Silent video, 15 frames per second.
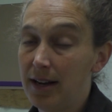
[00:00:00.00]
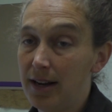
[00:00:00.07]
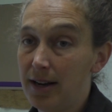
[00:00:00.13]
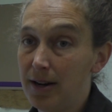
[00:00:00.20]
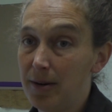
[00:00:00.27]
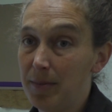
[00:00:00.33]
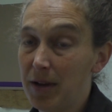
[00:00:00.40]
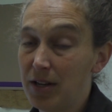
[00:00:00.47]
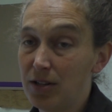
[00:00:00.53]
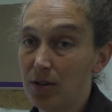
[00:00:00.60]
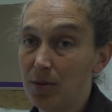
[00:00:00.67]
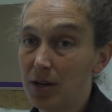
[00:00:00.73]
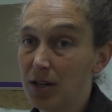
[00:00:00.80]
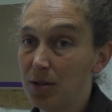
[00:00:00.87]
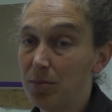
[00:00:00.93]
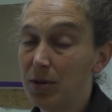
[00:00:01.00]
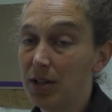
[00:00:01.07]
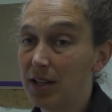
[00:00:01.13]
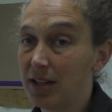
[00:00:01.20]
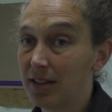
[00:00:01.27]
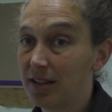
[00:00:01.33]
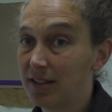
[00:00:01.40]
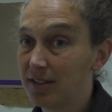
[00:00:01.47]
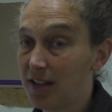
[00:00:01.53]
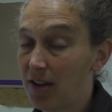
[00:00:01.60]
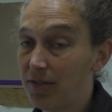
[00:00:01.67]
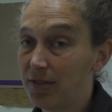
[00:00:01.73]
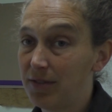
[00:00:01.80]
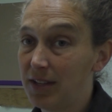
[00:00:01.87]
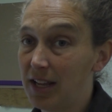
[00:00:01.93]
I don't want you pulling things
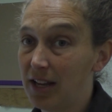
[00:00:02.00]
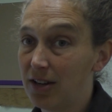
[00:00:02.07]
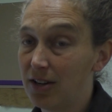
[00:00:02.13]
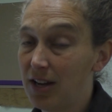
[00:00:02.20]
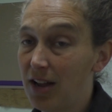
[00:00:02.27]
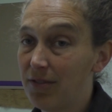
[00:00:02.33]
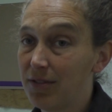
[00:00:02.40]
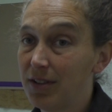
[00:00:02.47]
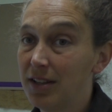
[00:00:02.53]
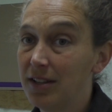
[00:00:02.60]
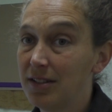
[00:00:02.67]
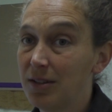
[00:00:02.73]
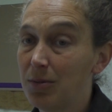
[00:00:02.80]
off of the internet for this.